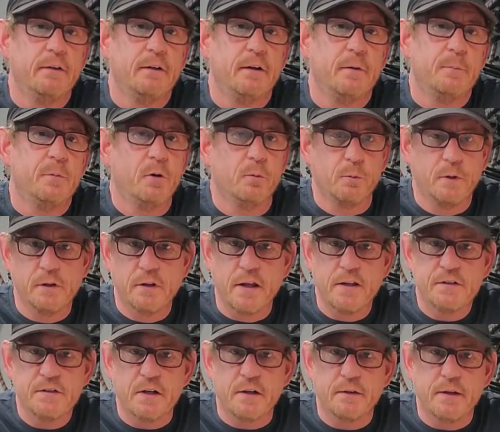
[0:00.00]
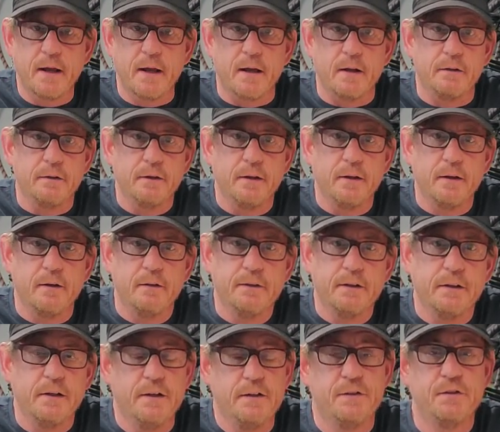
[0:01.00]
I put relays on that. Yeah,
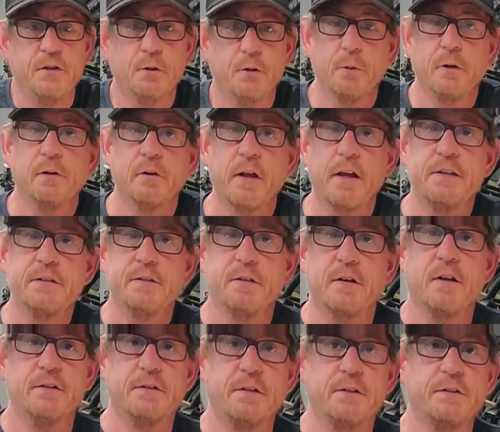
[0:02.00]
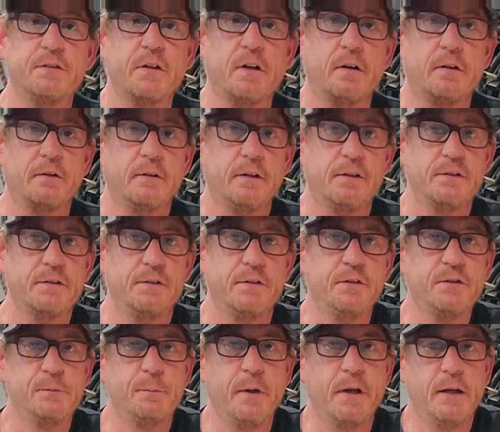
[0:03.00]
you need 2 relays because it's
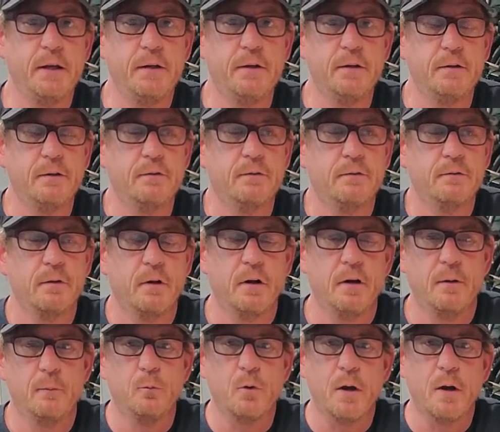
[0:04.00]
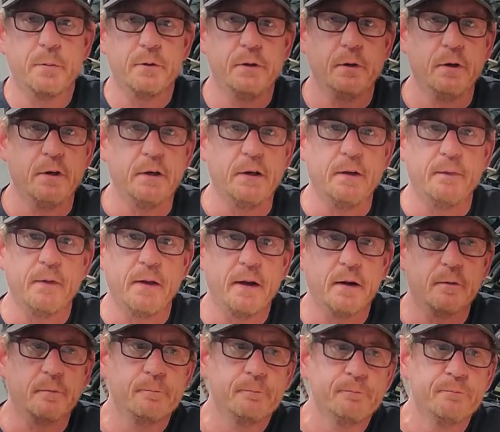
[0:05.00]
2-speed wiper unit in
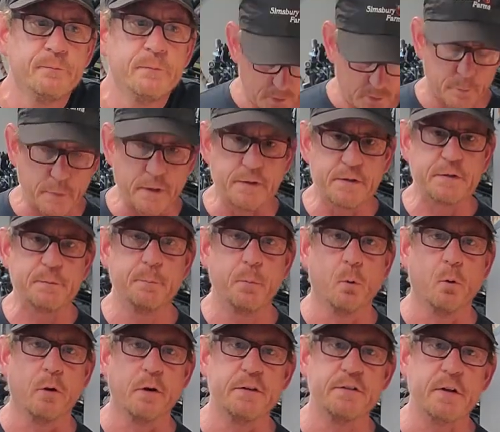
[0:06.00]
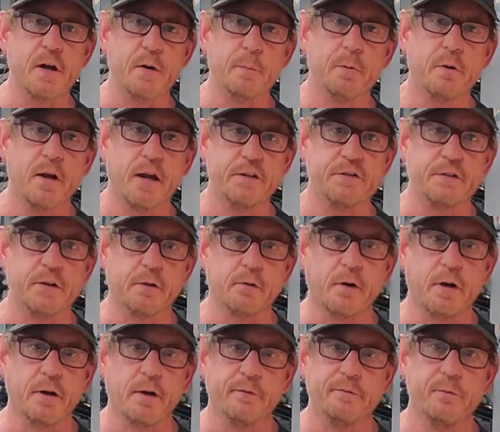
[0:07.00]
there. Made this board. It's out of plastic,
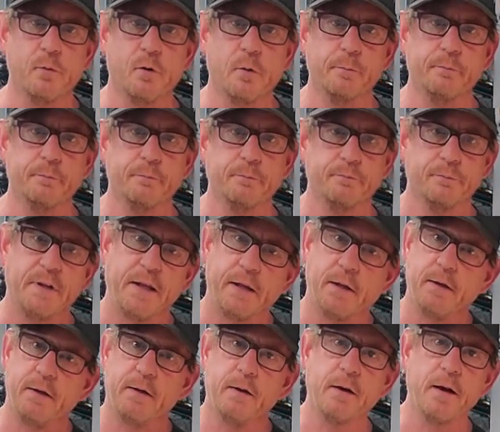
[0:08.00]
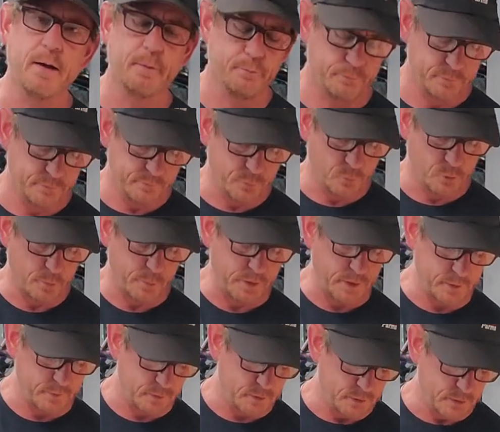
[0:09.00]
right? I heated it up, formed
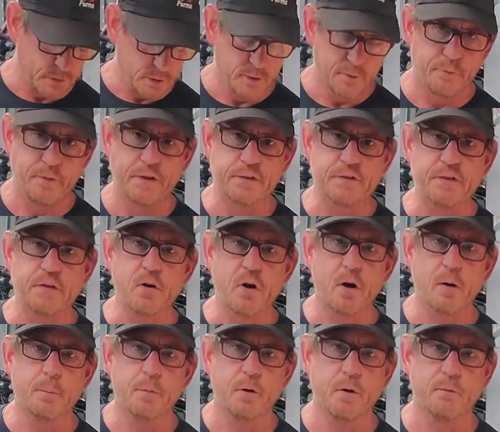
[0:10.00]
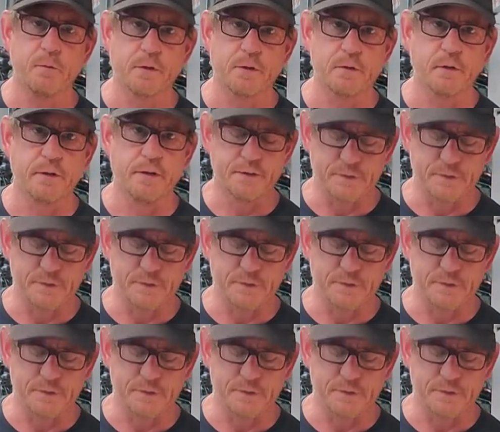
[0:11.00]
it, fits the car perfectly.